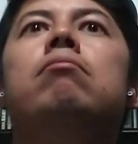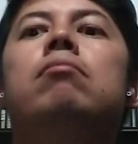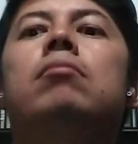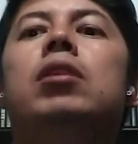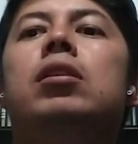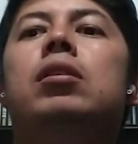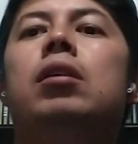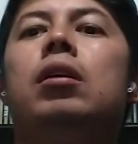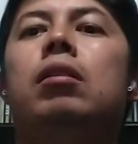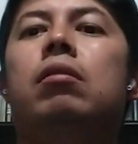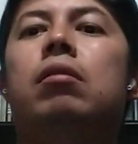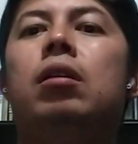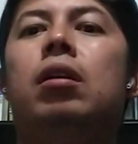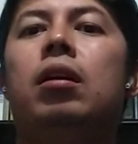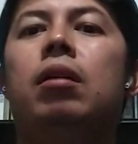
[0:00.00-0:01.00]
let's say
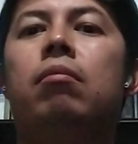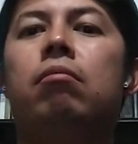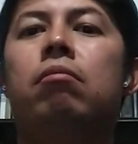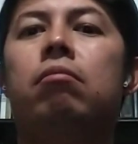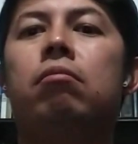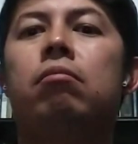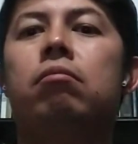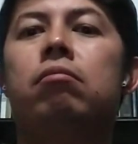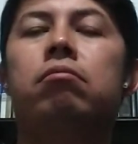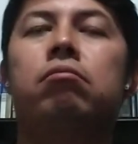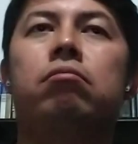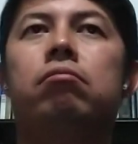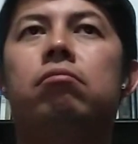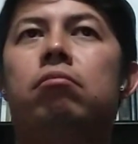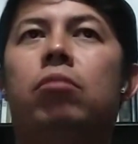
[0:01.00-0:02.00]

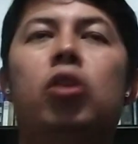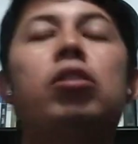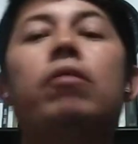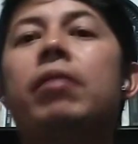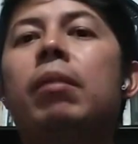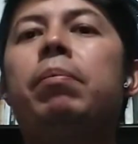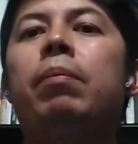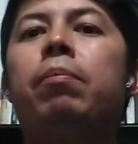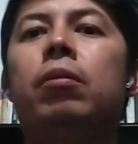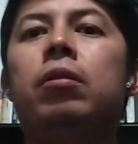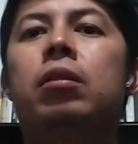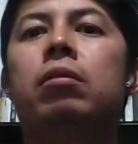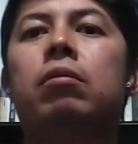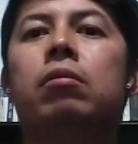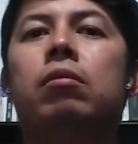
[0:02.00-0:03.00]
most of the
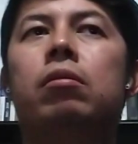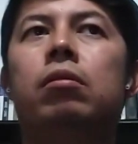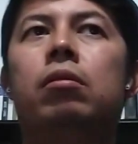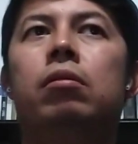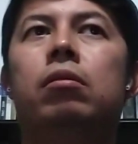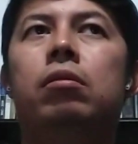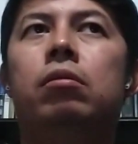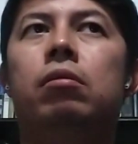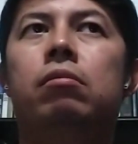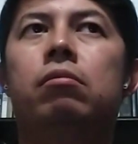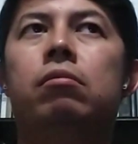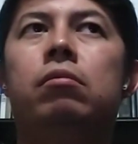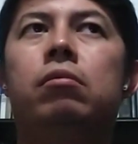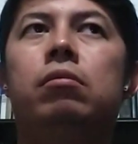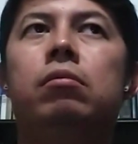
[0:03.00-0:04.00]
people
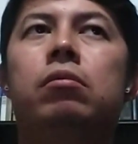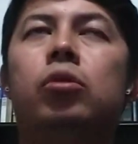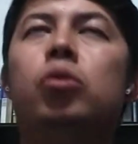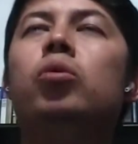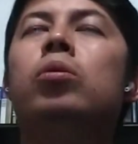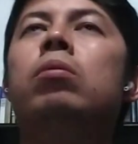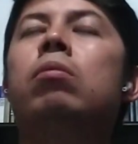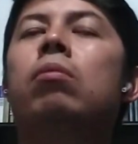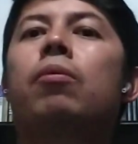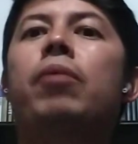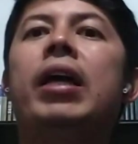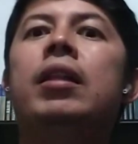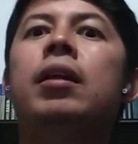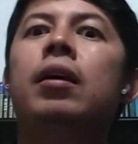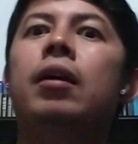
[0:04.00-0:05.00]
do,
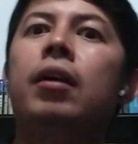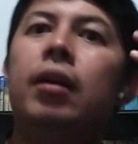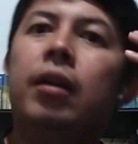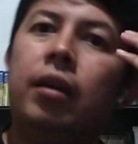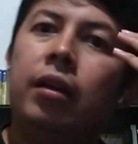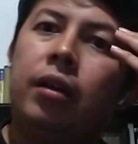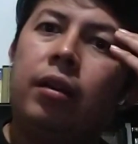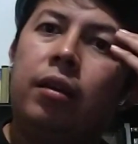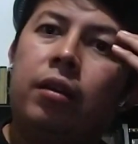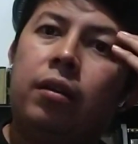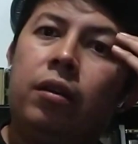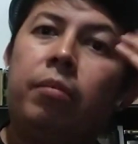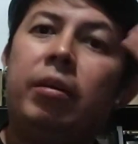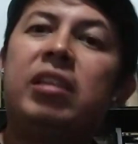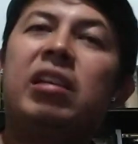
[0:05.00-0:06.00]
right?
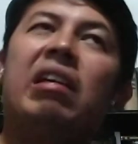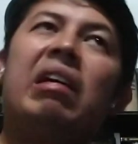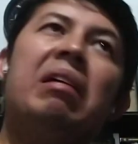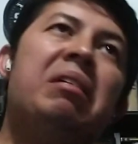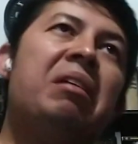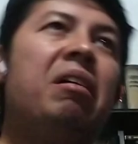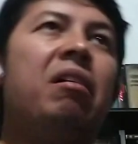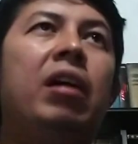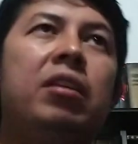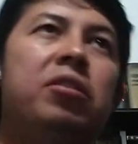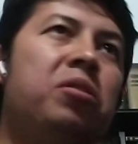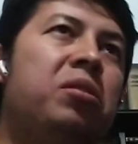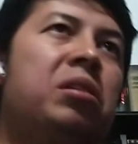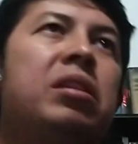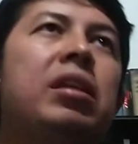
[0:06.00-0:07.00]
You may say, I know, I
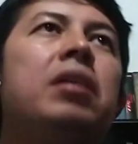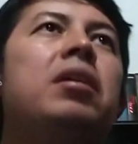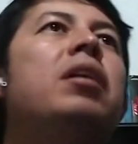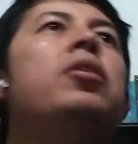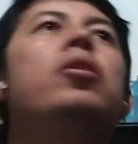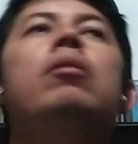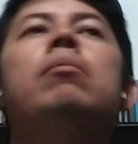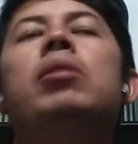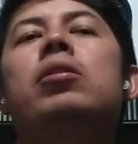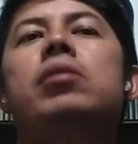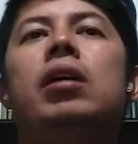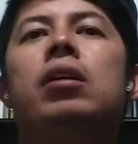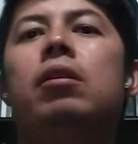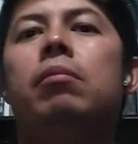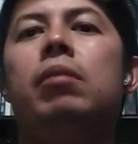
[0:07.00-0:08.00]
just stay at home because
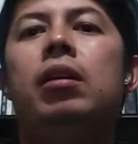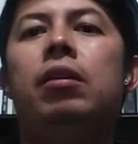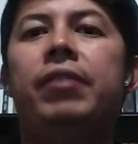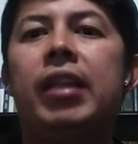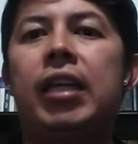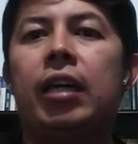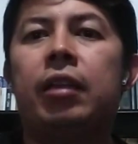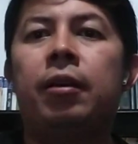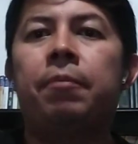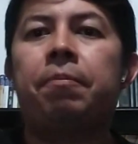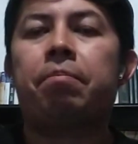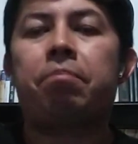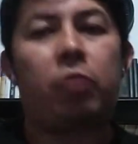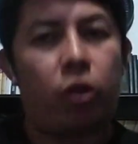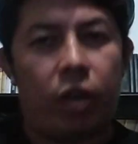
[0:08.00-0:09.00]
I don't believe in that.
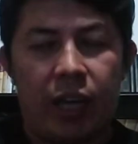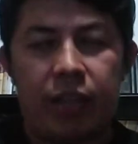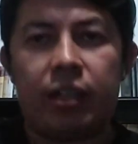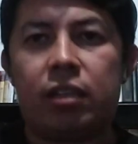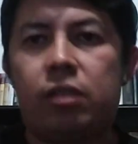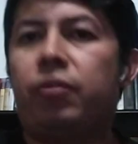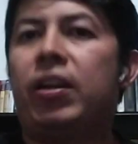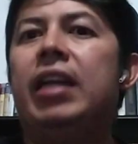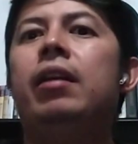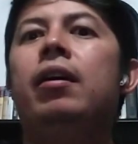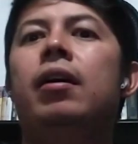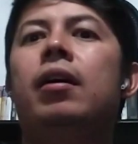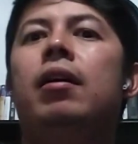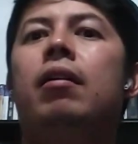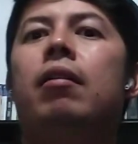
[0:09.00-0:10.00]
Okay, that's fine.
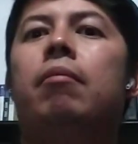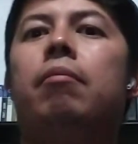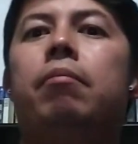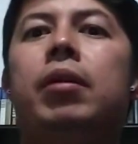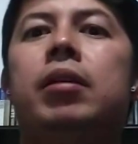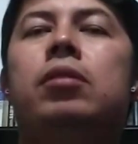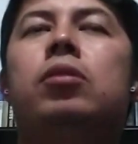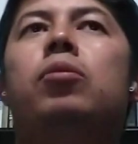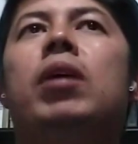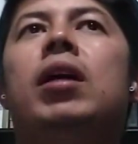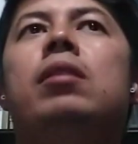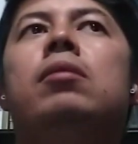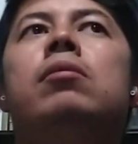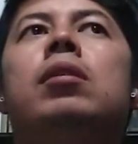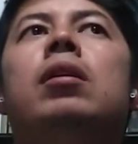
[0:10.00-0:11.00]
But try
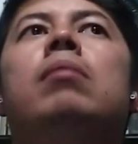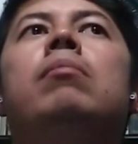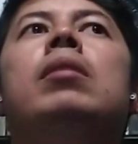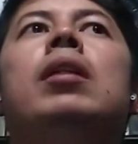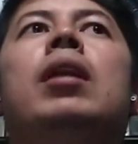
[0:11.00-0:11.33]
to tell me